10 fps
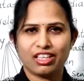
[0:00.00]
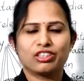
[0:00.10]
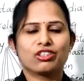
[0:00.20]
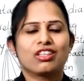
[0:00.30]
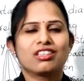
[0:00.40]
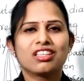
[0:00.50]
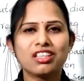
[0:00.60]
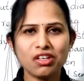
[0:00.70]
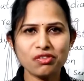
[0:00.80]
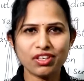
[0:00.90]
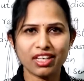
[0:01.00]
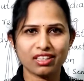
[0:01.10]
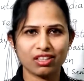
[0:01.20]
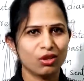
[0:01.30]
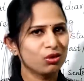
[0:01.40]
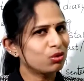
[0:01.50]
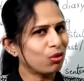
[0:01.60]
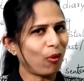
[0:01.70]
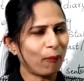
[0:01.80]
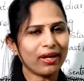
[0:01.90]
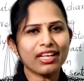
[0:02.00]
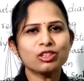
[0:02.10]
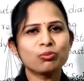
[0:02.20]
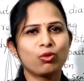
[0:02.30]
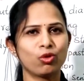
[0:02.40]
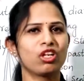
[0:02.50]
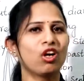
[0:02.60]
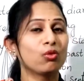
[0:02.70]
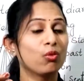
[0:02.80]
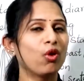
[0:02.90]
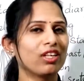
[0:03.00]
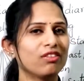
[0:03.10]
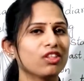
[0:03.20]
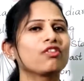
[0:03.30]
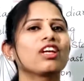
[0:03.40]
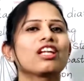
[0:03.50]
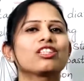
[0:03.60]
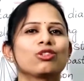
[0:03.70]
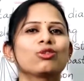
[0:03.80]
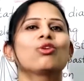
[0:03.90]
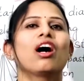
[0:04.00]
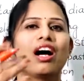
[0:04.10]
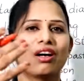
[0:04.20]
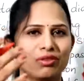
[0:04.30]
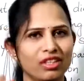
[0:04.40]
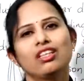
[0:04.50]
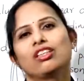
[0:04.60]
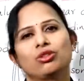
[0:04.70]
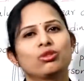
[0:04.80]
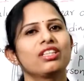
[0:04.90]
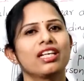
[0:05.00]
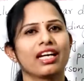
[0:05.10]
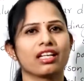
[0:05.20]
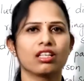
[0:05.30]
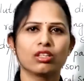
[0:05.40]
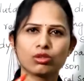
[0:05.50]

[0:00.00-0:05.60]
It's your dear friend. So please pour down whatever the feelings you have to the diary.